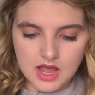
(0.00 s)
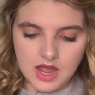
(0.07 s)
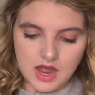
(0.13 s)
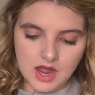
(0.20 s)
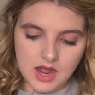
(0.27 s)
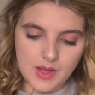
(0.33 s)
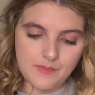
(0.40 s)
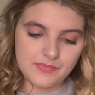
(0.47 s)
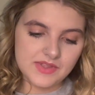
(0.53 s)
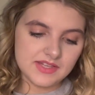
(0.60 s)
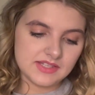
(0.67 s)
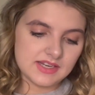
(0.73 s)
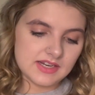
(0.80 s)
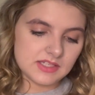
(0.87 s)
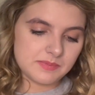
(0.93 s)
Um,
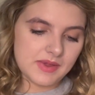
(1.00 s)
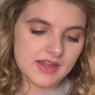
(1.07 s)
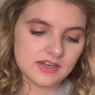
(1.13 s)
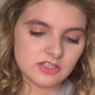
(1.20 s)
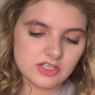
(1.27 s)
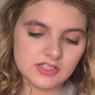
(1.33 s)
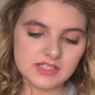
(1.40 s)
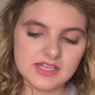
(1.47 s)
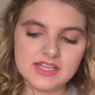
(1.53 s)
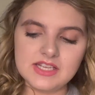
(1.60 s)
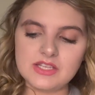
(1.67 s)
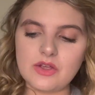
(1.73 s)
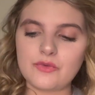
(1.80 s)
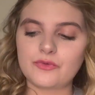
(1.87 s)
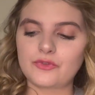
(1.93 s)
this next package
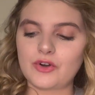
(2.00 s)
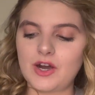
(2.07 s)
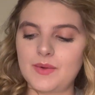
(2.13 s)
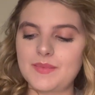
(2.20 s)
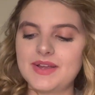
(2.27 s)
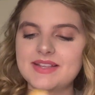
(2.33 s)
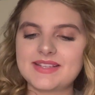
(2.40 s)
is, from